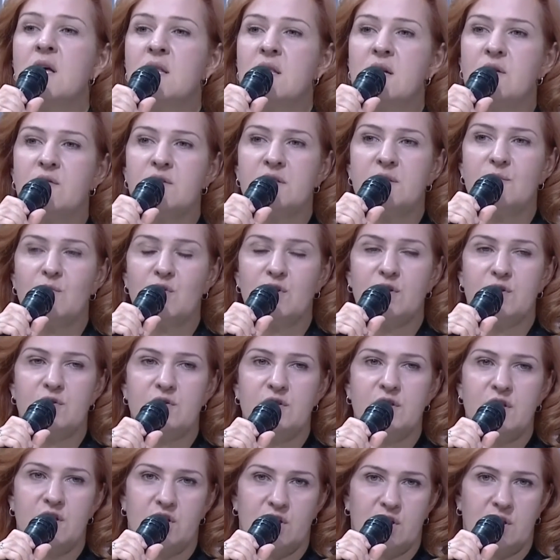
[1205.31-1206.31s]
There is a more
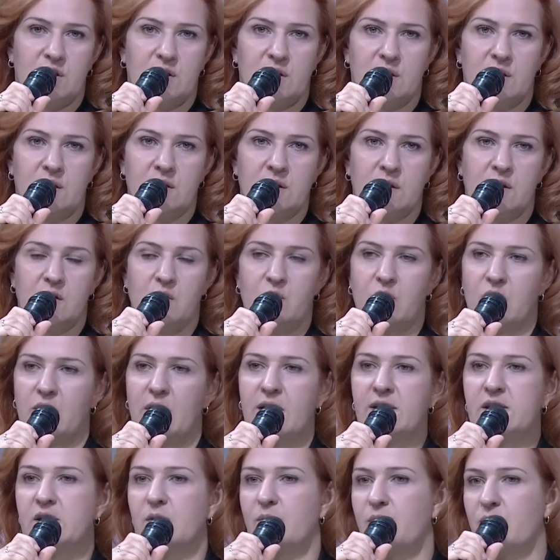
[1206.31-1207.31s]
traditional human
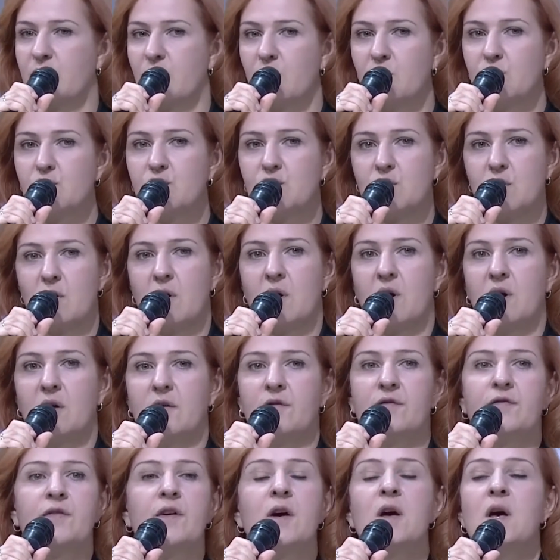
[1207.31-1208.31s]
rights approach
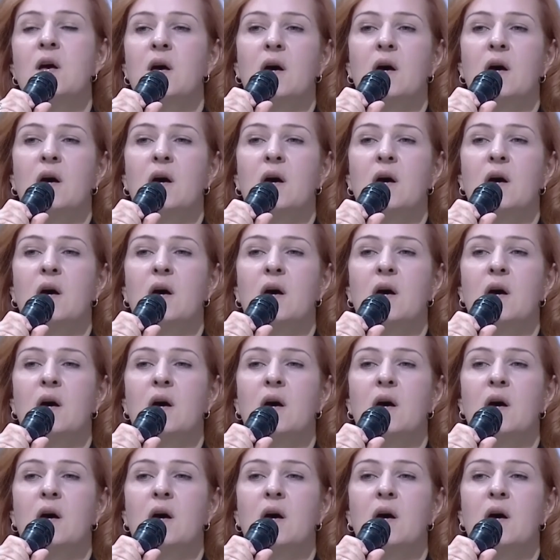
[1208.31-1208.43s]
of